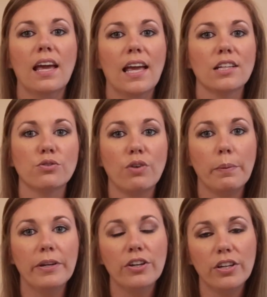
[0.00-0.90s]
And
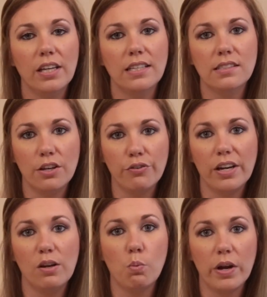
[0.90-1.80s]
Robinhood is a
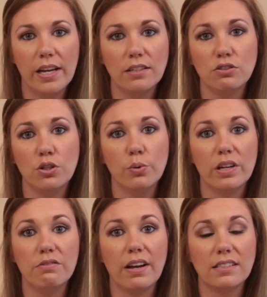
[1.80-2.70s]
great way to
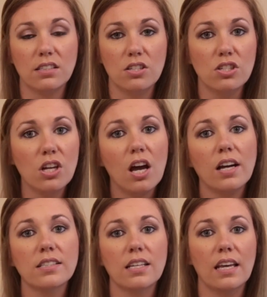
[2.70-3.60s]
invest in
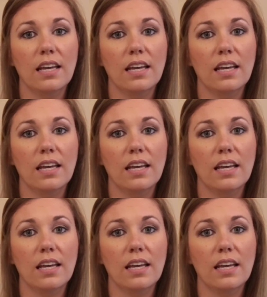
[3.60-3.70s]
stocks,